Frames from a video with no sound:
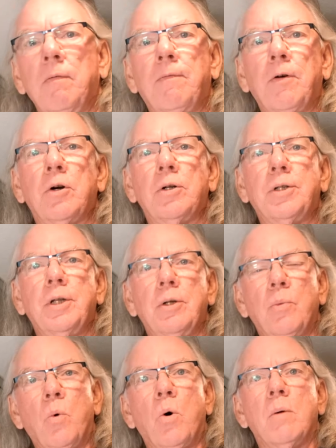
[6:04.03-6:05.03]
First, in
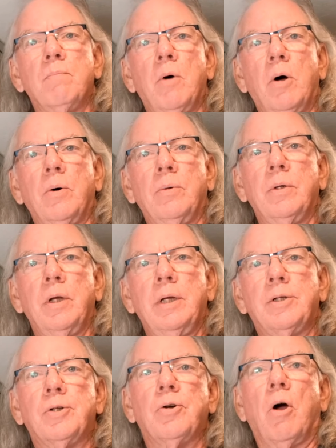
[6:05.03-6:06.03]
the warm mode,
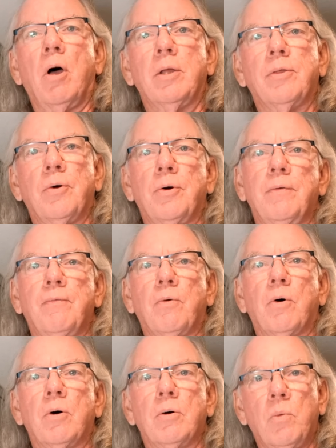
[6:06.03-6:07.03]
it's drawing
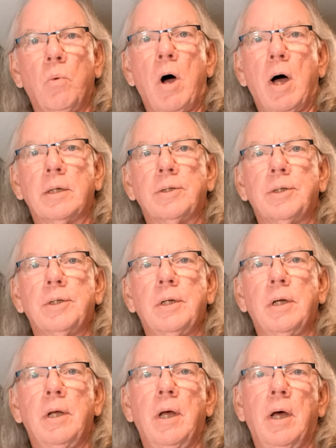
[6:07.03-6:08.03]
34 watts.
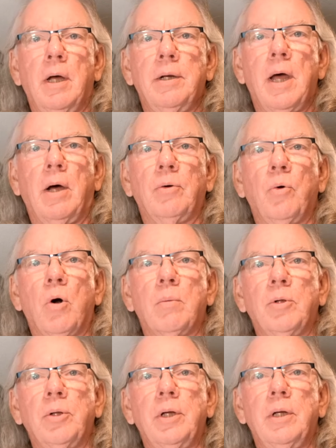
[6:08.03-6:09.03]
Now,
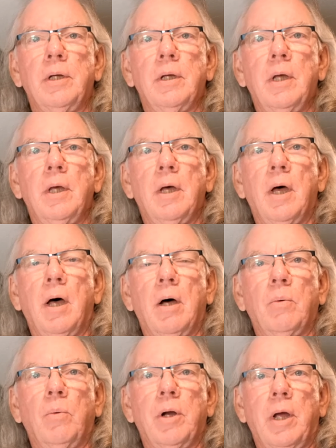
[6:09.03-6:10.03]
normally,
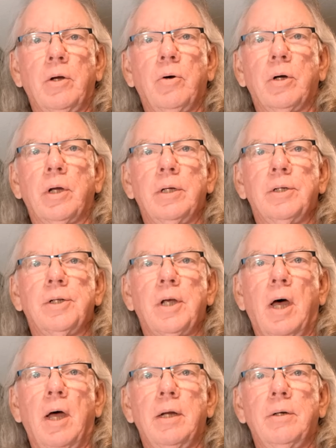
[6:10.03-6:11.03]
when I cook
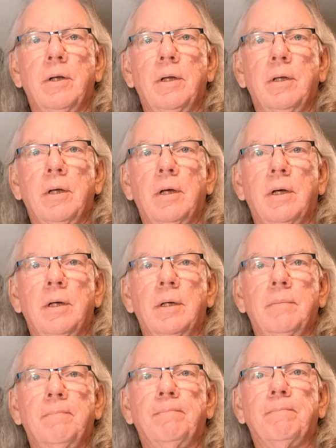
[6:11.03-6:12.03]
inside
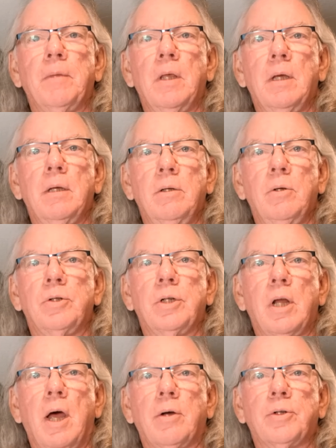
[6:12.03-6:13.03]
using
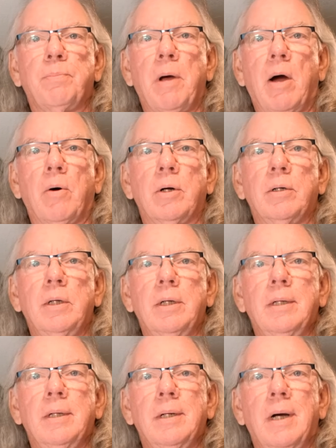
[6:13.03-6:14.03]
the house power,
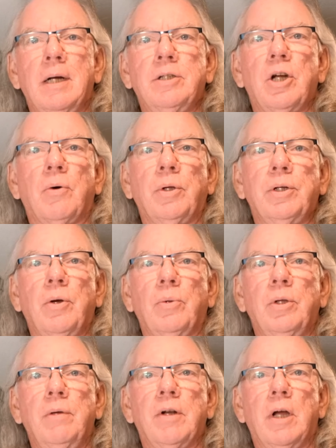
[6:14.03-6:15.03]
I generally don't
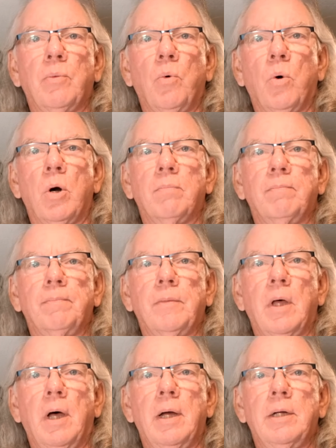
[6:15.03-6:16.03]
leave it on warm.
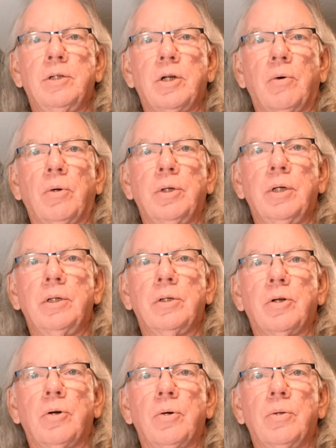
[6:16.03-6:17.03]
I generally
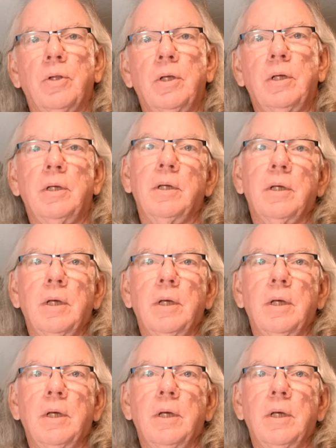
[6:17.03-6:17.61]
turn the